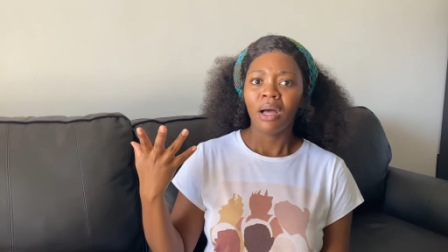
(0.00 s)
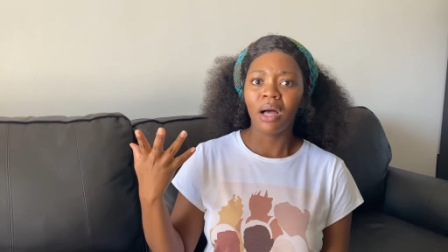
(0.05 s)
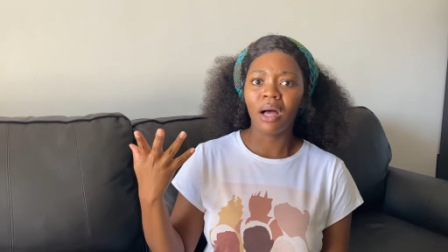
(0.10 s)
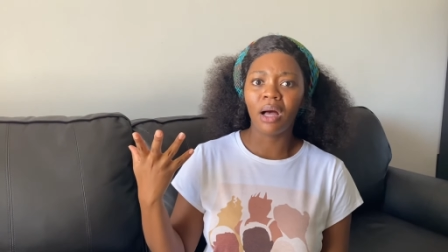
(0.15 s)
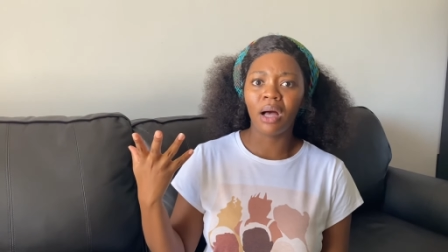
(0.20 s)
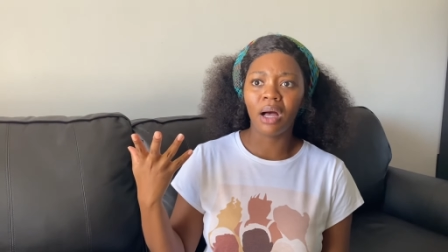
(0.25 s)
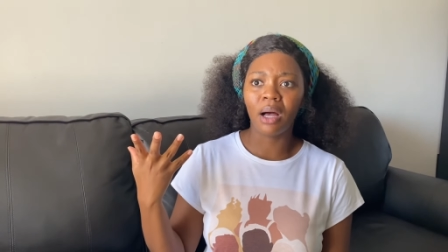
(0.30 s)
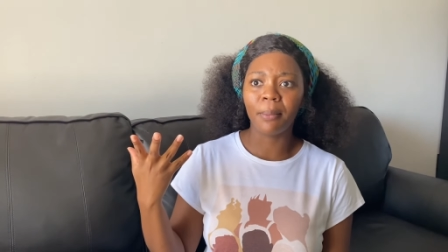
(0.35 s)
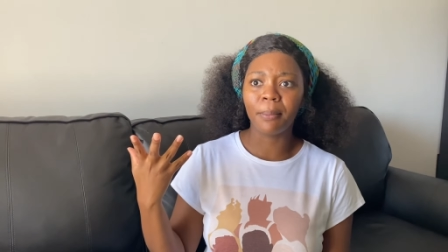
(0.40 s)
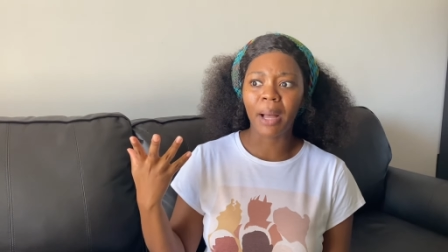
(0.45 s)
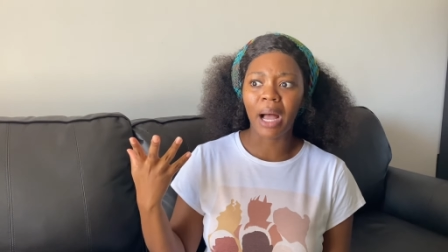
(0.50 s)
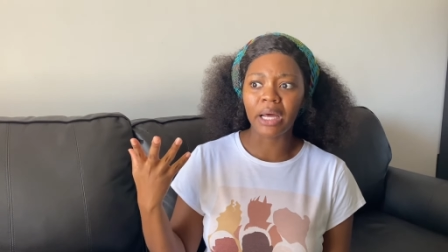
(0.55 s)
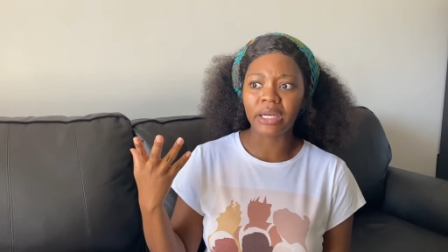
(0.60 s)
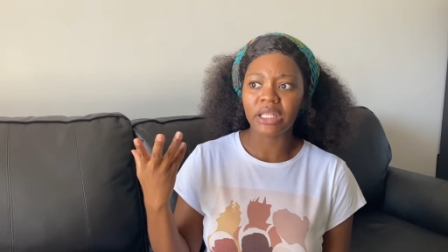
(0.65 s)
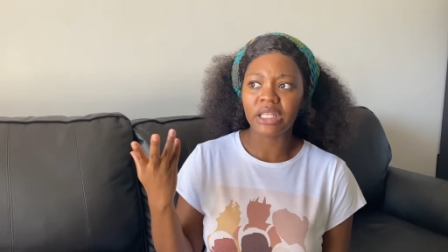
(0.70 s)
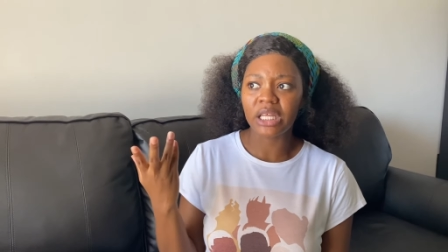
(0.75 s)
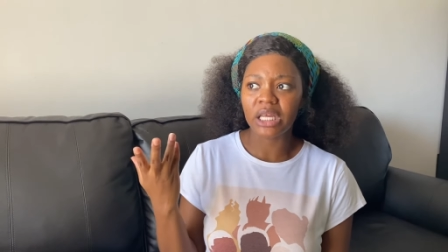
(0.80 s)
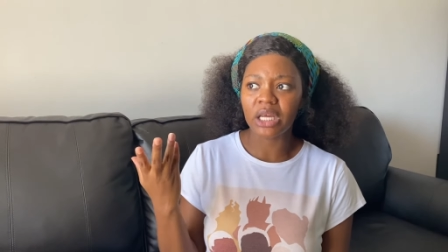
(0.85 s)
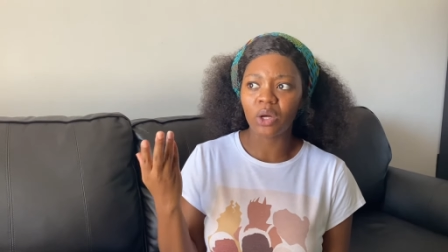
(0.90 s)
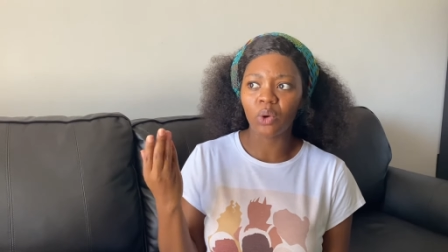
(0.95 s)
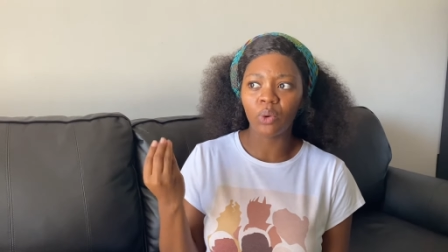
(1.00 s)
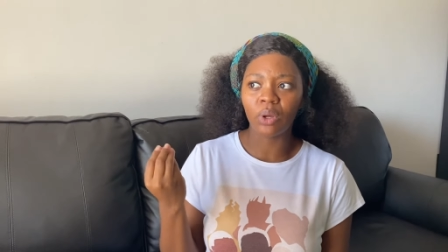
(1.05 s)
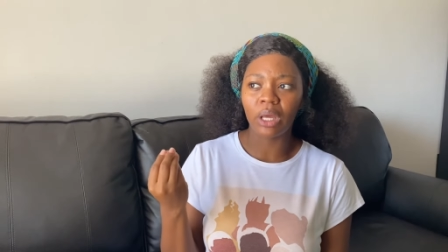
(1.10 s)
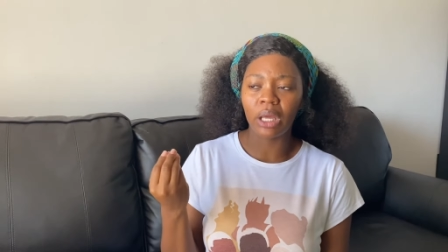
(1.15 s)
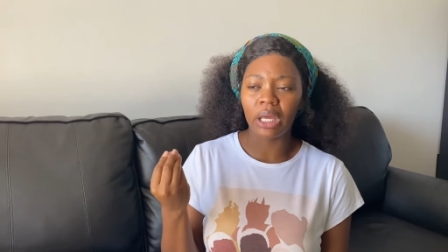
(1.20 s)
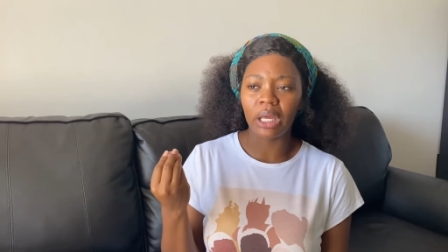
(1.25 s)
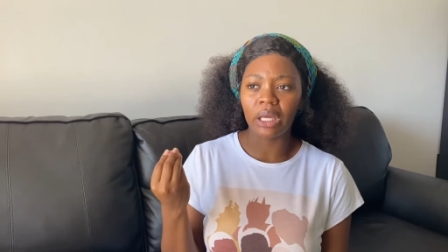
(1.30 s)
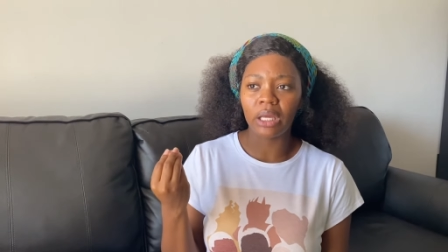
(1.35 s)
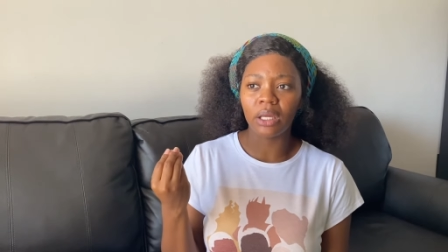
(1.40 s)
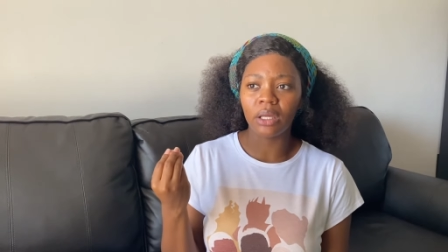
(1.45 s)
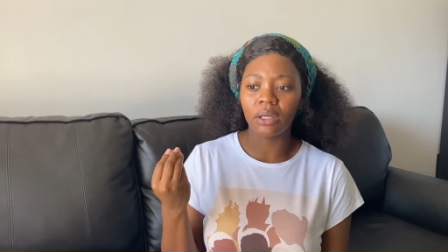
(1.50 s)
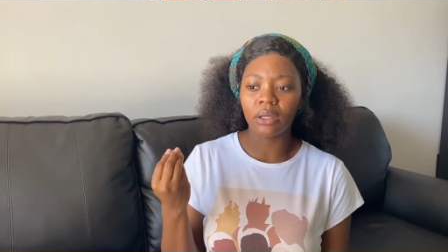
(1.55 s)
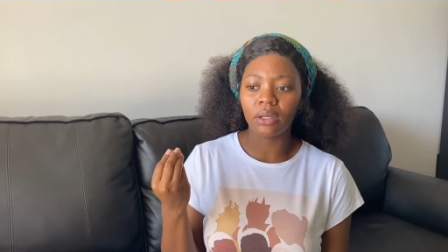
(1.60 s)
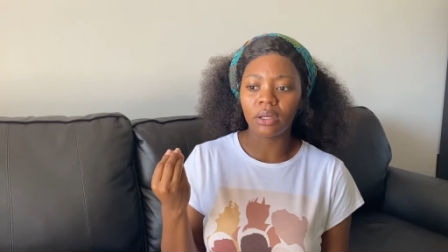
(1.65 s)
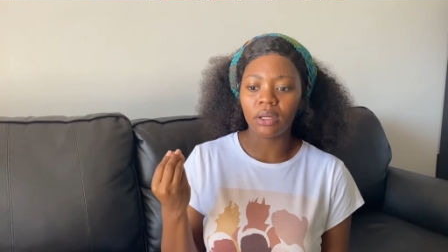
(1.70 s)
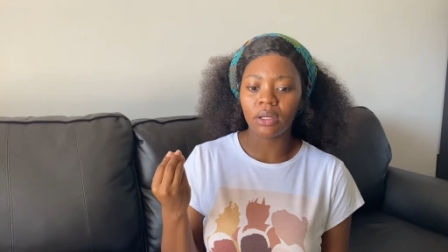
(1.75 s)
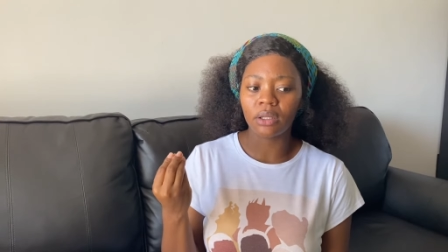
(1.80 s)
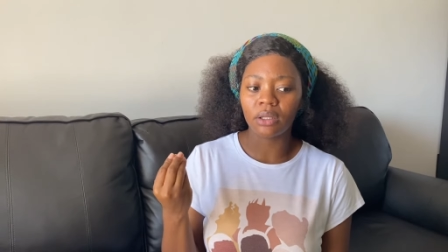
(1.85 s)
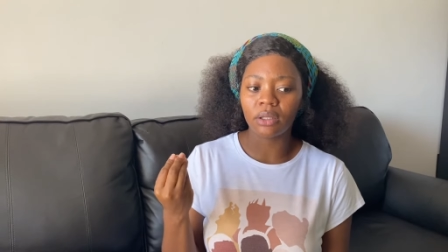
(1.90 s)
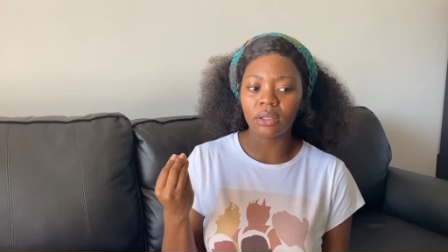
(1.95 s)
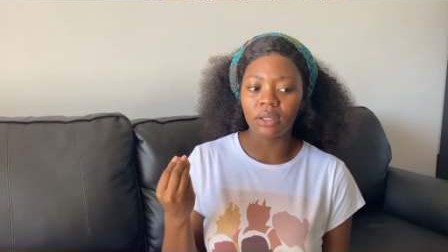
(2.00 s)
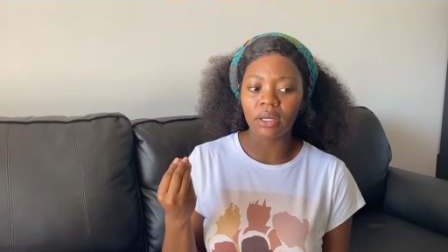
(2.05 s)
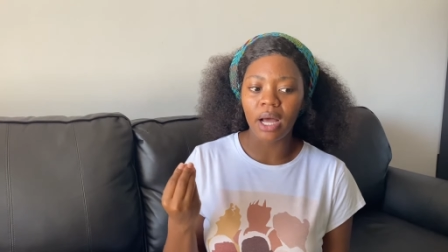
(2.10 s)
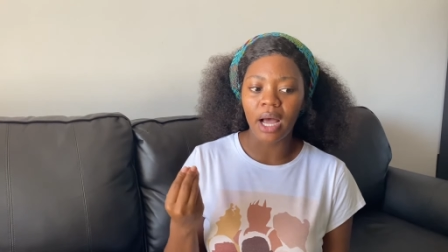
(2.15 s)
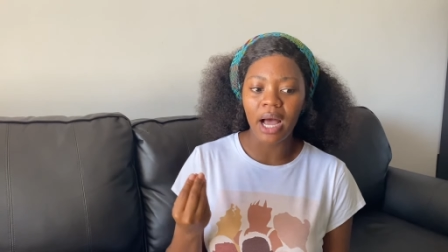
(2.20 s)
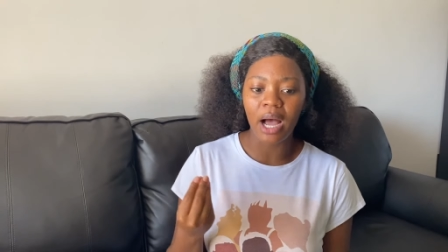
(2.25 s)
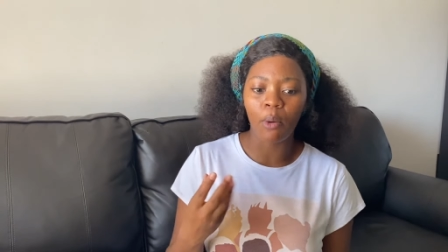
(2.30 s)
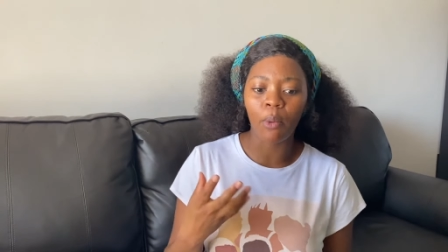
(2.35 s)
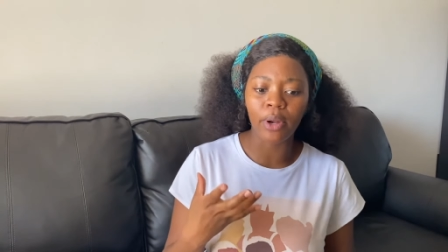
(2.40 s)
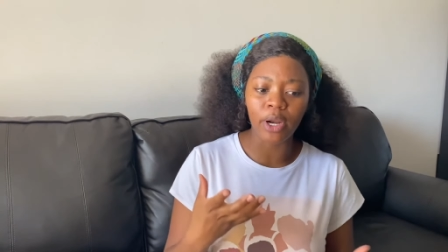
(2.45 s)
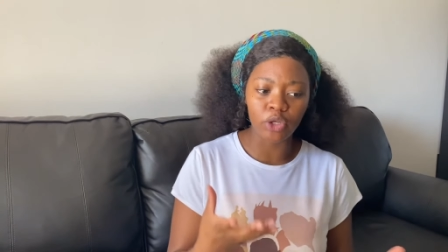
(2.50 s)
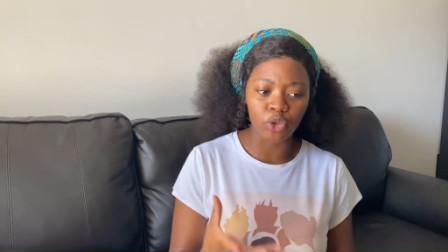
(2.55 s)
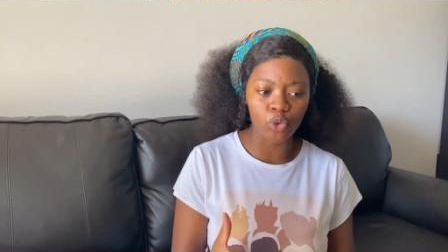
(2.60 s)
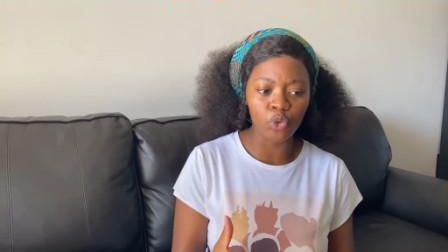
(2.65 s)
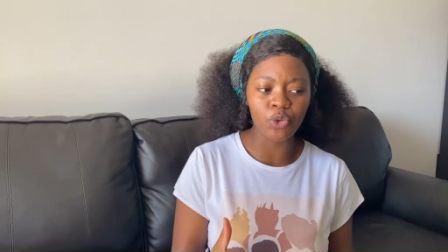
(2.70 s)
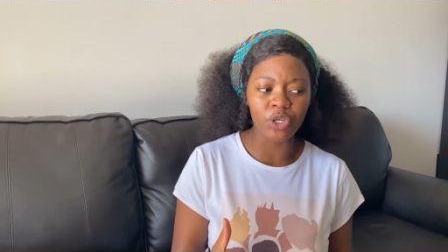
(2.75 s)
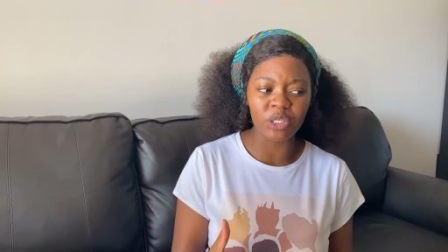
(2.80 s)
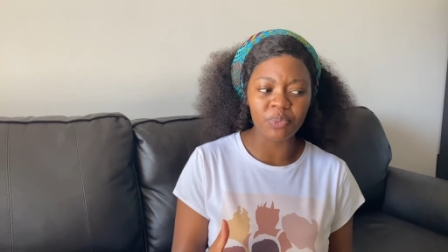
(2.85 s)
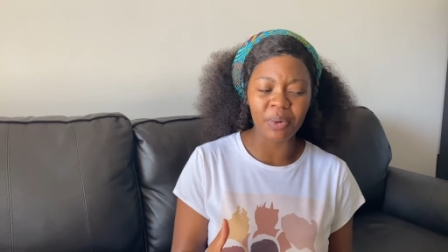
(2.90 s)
um, I'd think, okay, I want to do this,